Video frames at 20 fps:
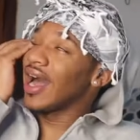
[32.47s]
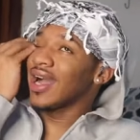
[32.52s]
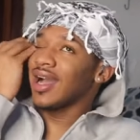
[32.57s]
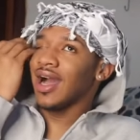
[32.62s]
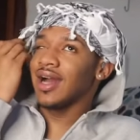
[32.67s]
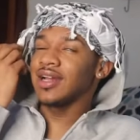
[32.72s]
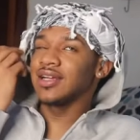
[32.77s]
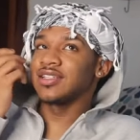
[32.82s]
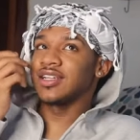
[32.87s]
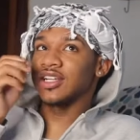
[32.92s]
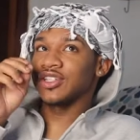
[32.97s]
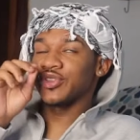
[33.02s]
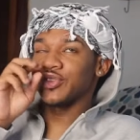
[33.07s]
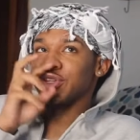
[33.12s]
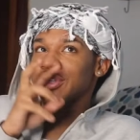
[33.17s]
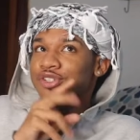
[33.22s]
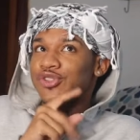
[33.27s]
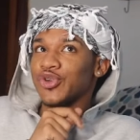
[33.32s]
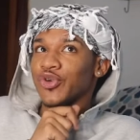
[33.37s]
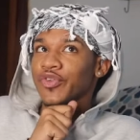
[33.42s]
I kind of touched on
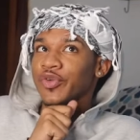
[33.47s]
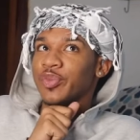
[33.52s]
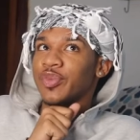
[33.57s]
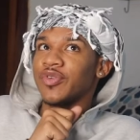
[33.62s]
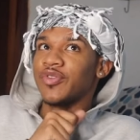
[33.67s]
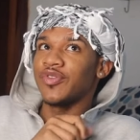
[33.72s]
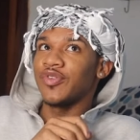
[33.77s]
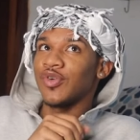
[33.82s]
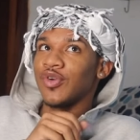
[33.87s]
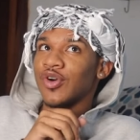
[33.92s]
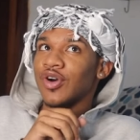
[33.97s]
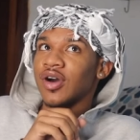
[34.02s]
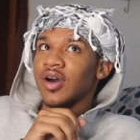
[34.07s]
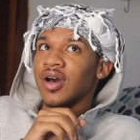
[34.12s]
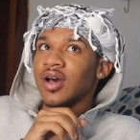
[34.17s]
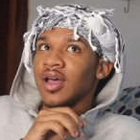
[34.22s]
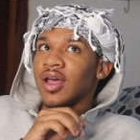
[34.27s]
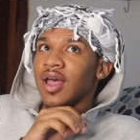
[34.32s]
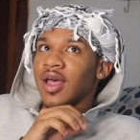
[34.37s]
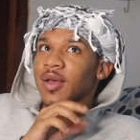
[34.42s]
this story
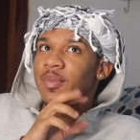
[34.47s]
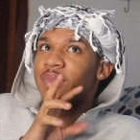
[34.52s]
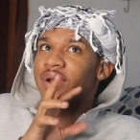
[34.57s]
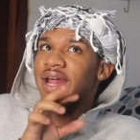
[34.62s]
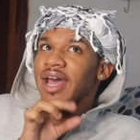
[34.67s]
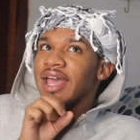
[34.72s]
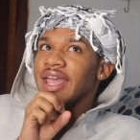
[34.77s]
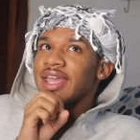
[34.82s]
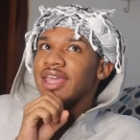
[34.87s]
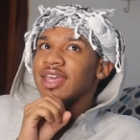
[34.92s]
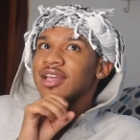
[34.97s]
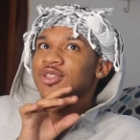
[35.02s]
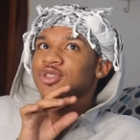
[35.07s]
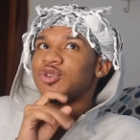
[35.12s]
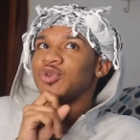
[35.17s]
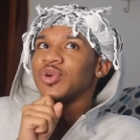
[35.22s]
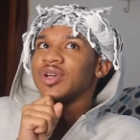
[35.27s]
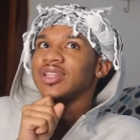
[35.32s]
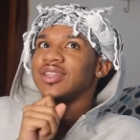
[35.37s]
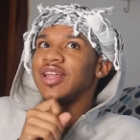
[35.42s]
before, but I ain't get
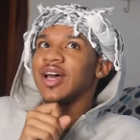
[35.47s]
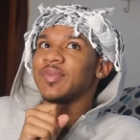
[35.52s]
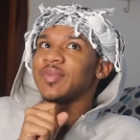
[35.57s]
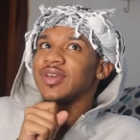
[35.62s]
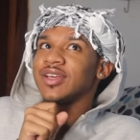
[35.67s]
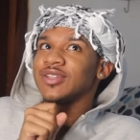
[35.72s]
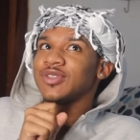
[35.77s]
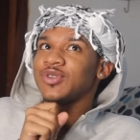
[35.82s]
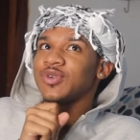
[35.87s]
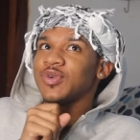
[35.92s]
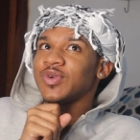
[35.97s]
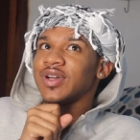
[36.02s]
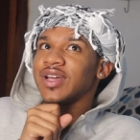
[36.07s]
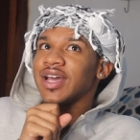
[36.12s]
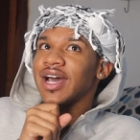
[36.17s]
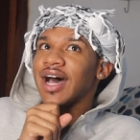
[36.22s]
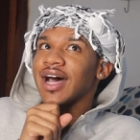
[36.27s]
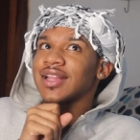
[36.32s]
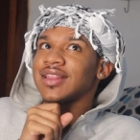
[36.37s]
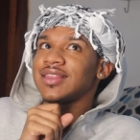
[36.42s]
too in depth into
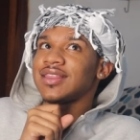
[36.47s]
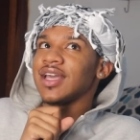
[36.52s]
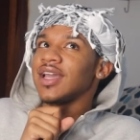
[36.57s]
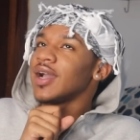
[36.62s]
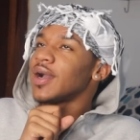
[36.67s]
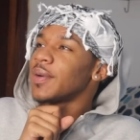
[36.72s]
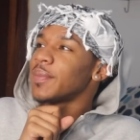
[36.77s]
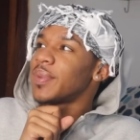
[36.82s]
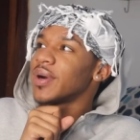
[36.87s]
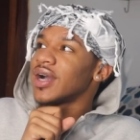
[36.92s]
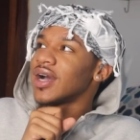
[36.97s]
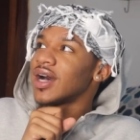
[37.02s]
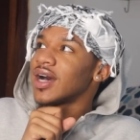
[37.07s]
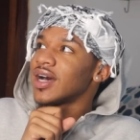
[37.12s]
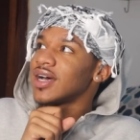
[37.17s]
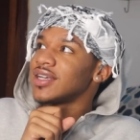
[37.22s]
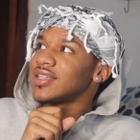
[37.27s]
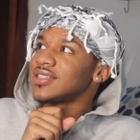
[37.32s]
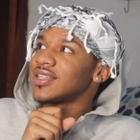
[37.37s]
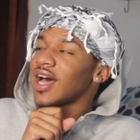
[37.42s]
it. I think
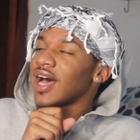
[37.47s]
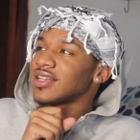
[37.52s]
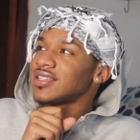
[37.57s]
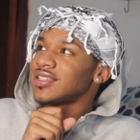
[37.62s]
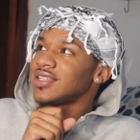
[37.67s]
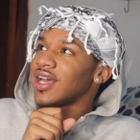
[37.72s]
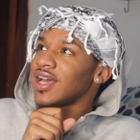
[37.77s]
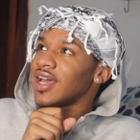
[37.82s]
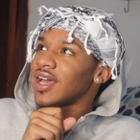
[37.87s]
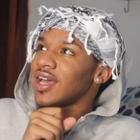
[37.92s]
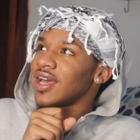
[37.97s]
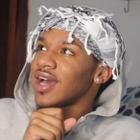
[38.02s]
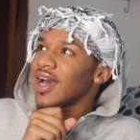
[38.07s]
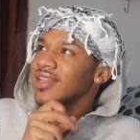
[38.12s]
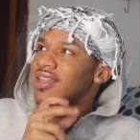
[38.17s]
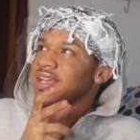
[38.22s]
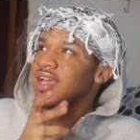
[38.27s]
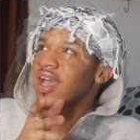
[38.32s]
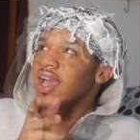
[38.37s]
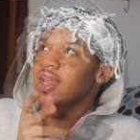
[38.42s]
because I said
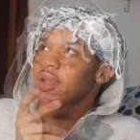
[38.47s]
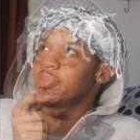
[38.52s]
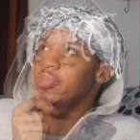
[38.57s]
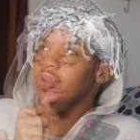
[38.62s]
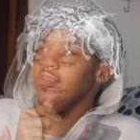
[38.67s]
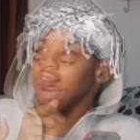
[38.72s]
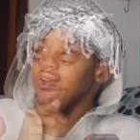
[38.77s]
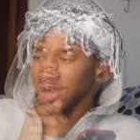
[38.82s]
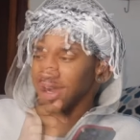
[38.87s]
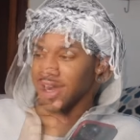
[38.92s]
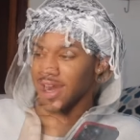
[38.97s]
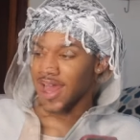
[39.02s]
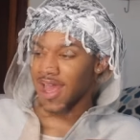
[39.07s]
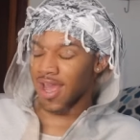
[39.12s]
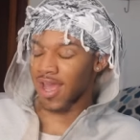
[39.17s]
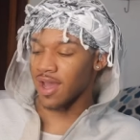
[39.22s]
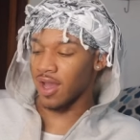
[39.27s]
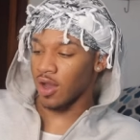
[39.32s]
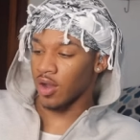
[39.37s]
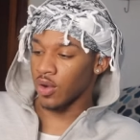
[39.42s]
hey, I, I had a boyfriend. Right
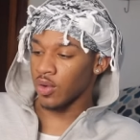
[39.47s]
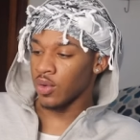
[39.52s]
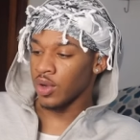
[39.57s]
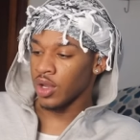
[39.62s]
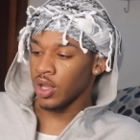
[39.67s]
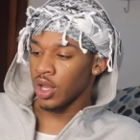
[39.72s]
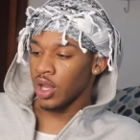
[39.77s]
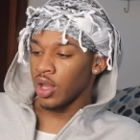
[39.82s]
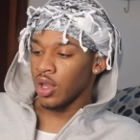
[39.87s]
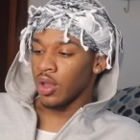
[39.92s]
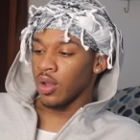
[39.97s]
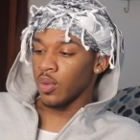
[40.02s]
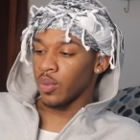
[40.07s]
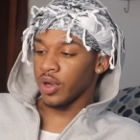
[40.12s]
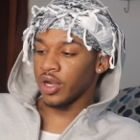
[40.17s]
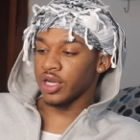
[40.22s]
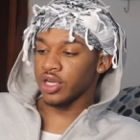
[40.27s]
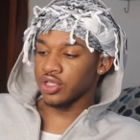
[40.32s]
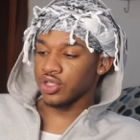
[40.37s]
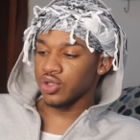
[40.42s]
now, no, we're
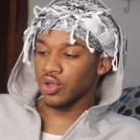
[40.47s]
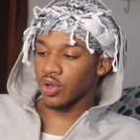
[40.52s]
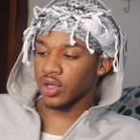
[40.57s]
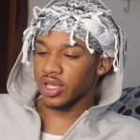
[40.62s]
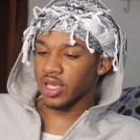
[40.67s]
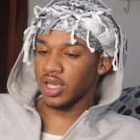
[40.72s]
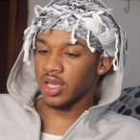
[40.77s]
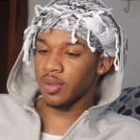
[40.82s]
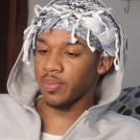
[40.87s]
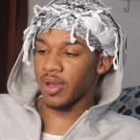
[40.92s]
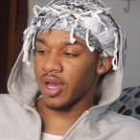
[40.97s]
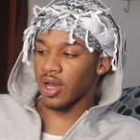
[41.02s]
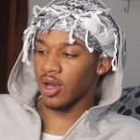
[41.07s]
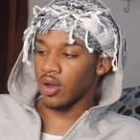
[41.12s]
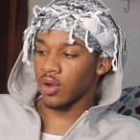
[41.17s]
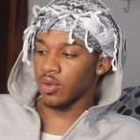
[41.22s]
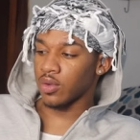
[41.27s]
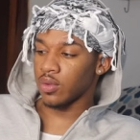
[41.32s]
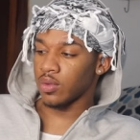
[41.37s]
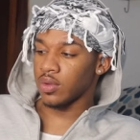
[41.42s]
gonna talk
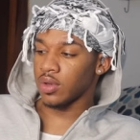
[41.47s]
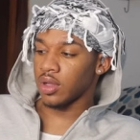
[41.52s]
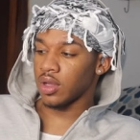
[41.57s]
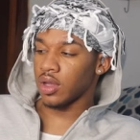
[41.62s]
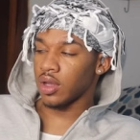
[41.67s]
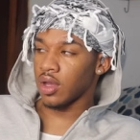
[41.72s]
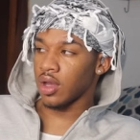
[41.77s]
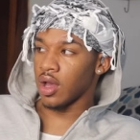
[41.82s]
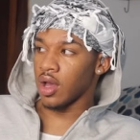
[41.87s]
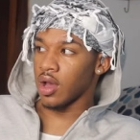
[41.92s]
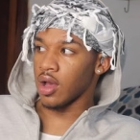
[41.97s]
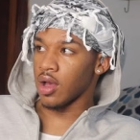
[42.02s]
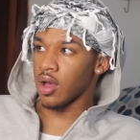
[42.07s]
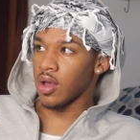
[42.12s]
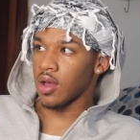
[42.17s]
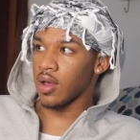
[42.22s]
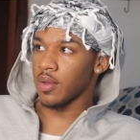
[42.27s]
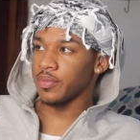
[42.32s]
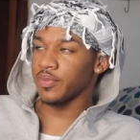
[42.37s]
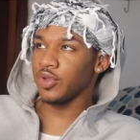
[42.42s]
about
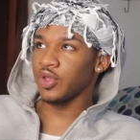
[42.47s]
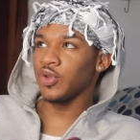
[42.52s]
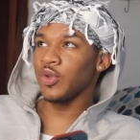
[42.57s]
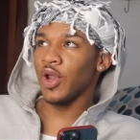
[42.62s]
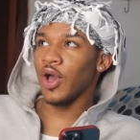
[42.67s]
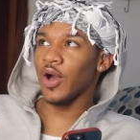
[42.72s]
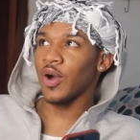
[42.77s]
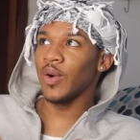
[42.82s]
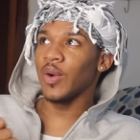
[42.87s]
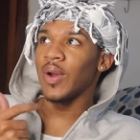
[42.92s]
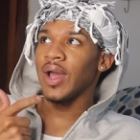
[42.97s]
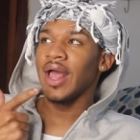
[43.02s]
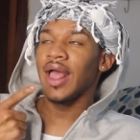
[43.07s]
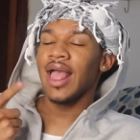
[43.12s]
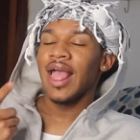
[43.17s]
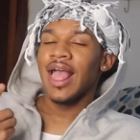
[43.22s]
um, you know,